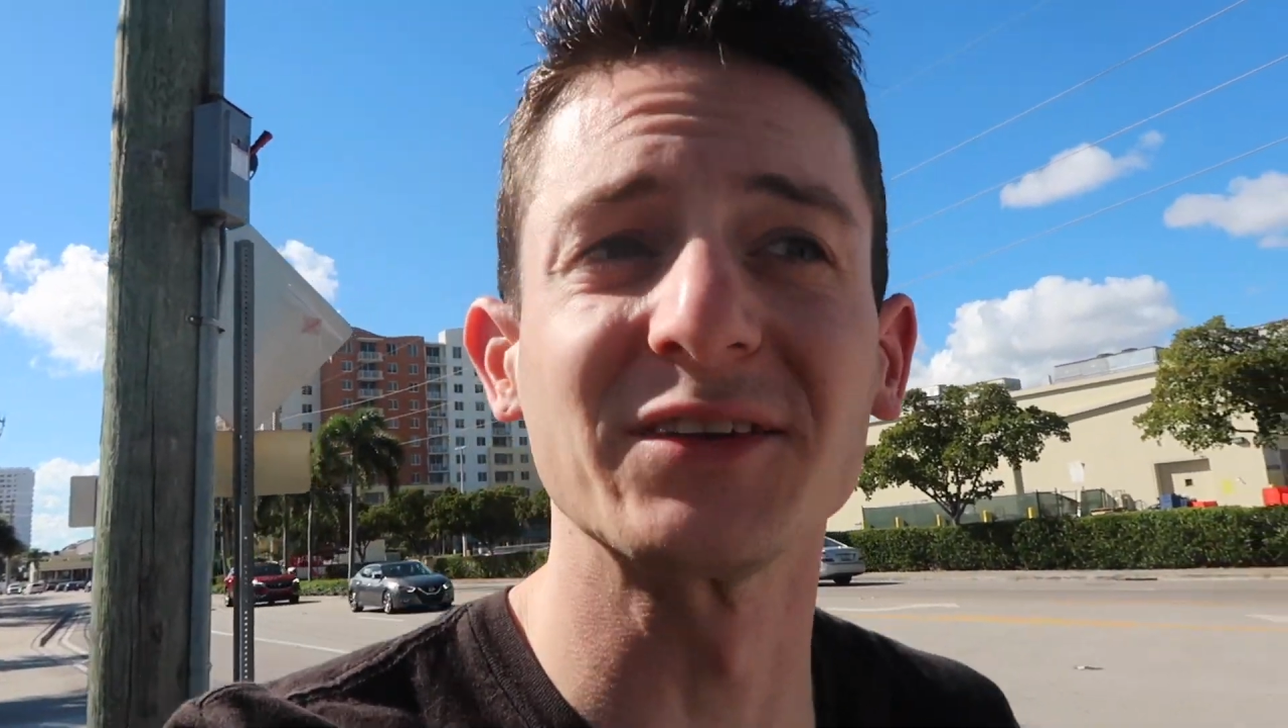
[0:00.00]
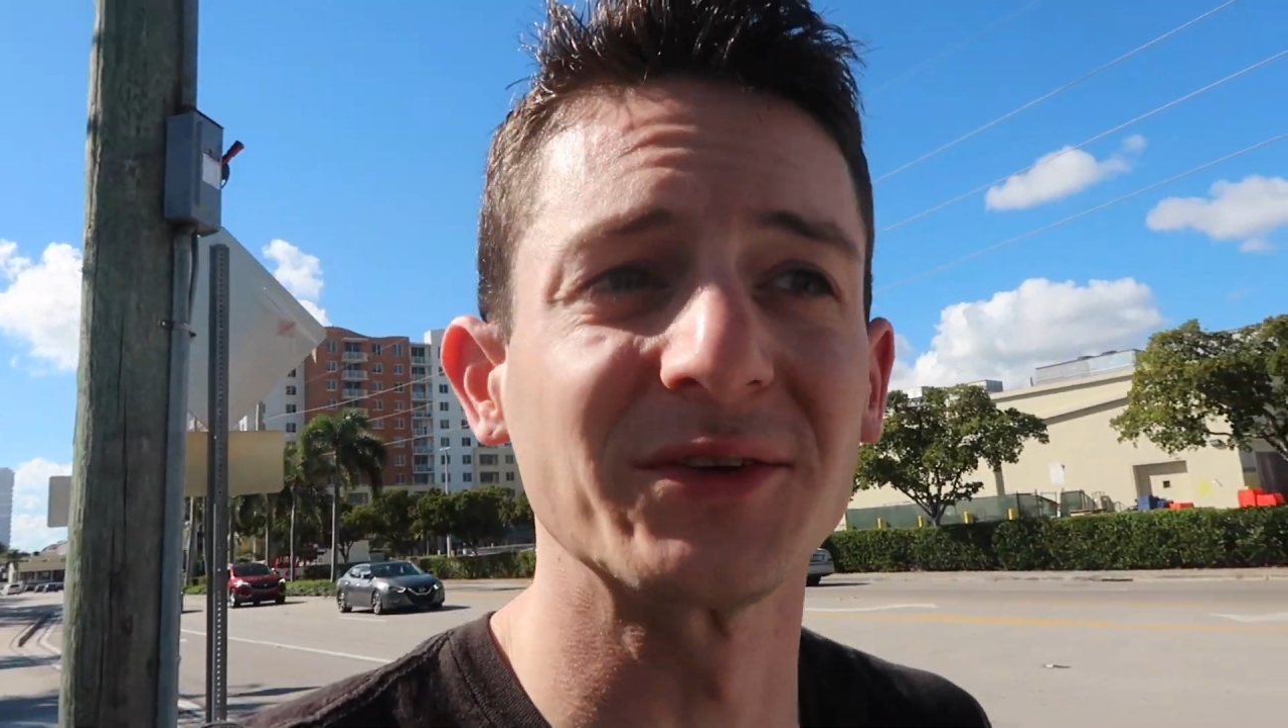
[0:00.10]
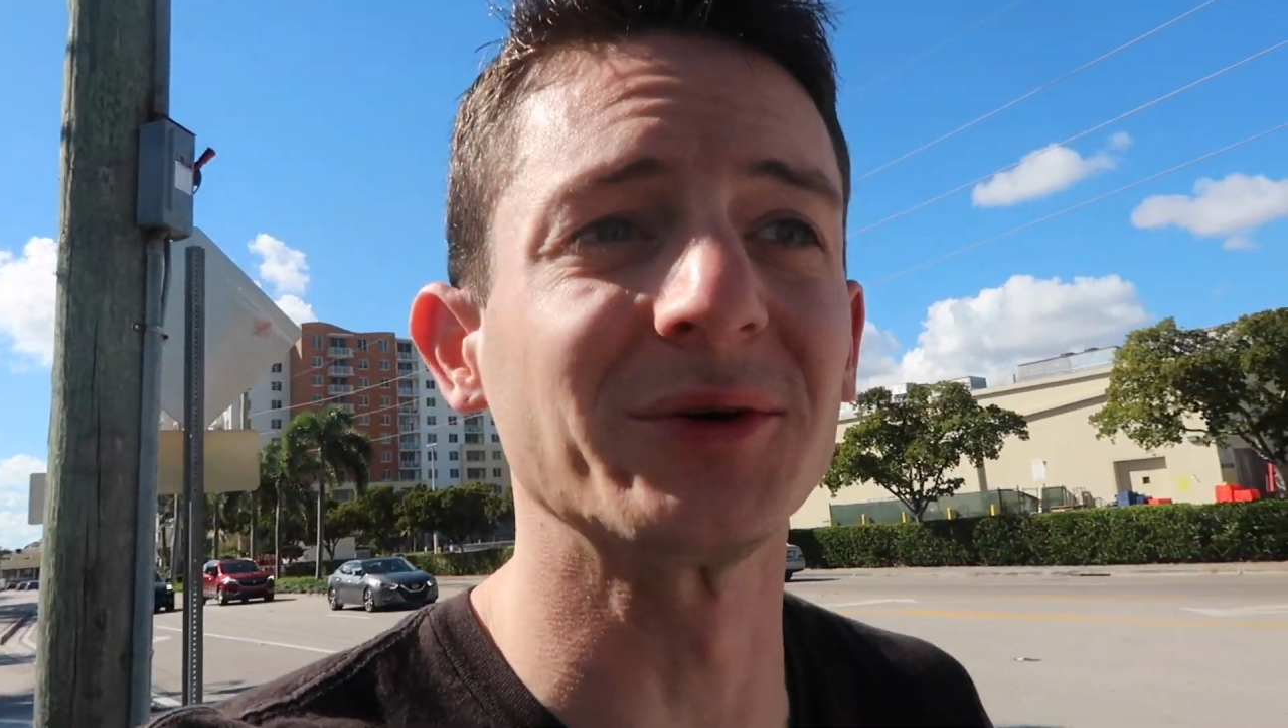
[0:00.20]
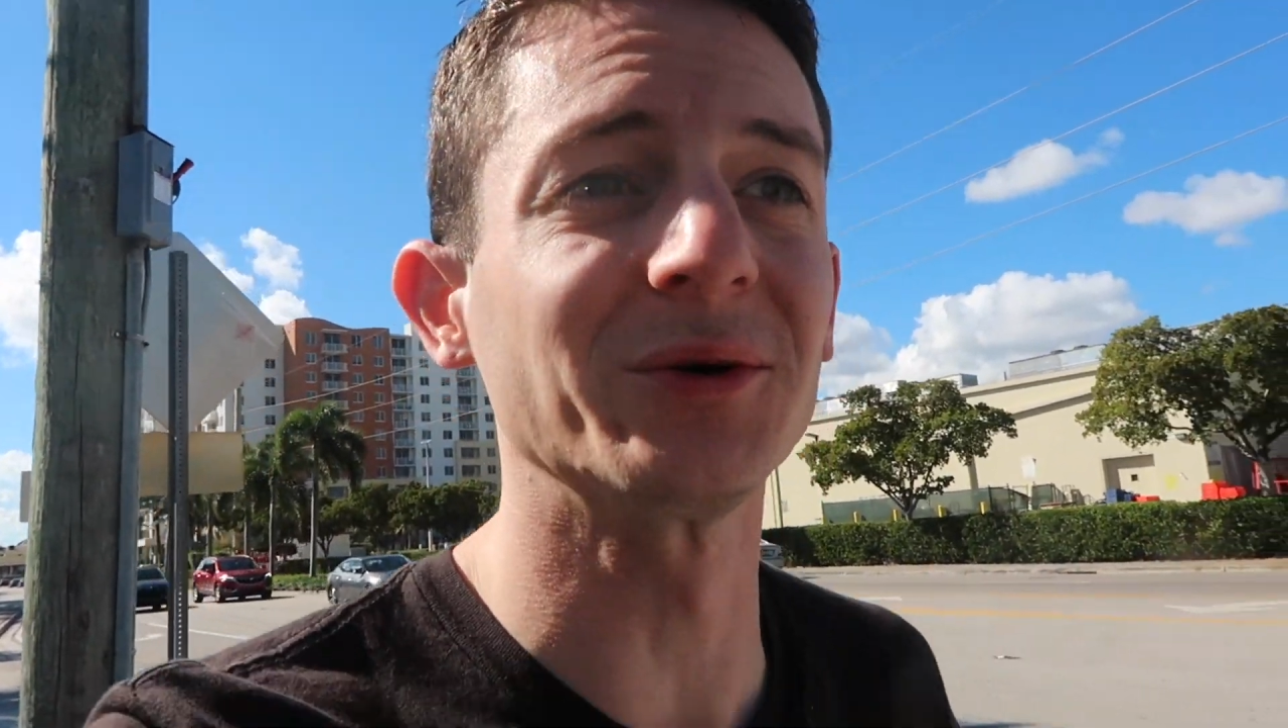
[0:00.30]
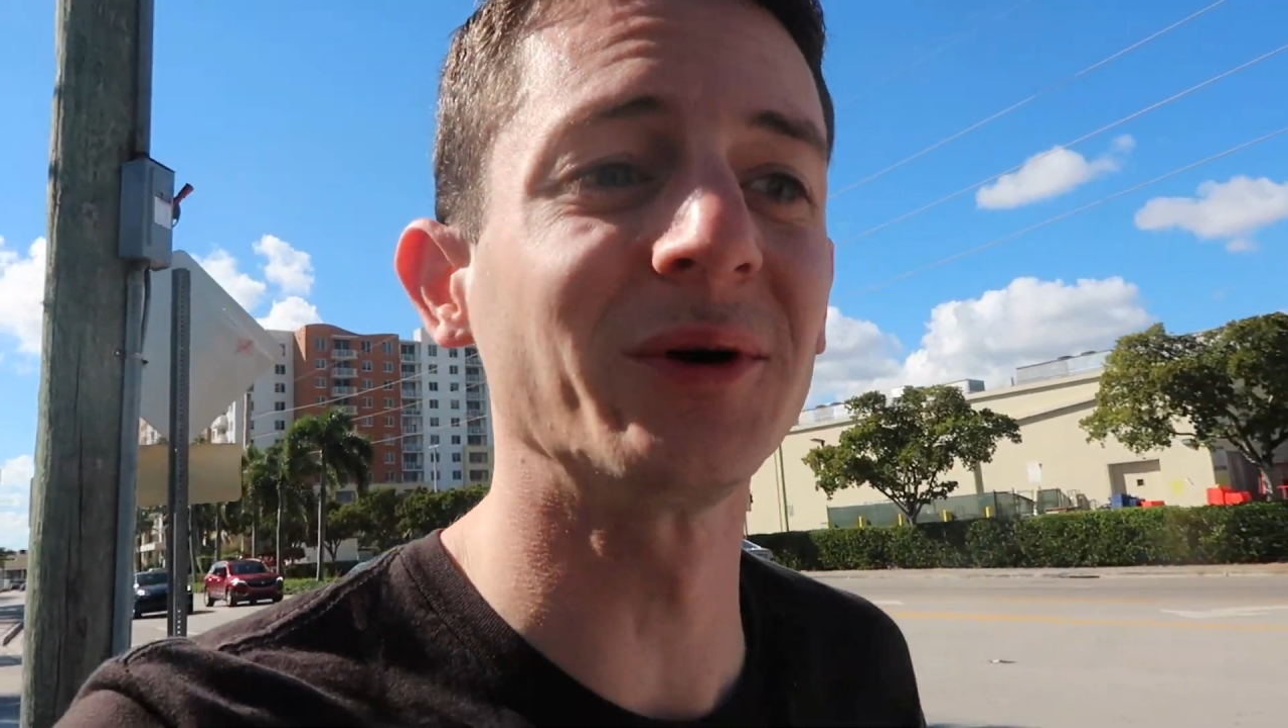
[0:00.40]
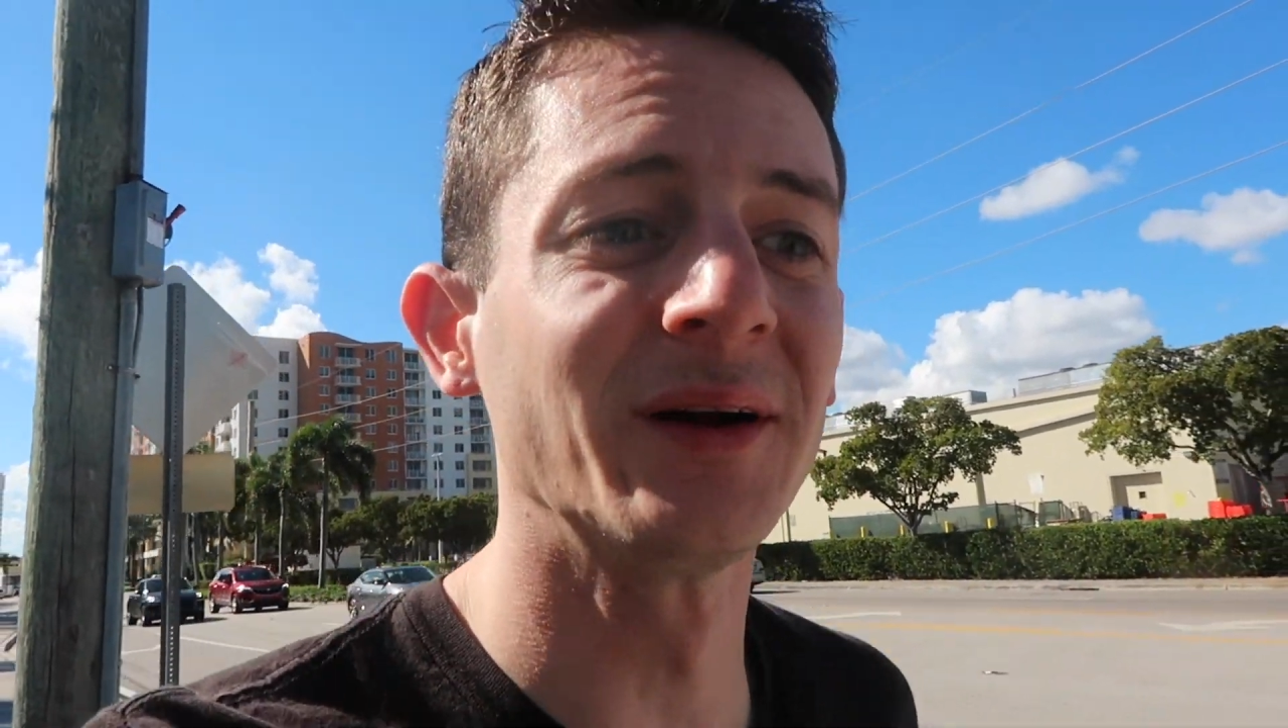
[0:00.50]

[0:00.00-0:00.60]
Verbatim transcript: to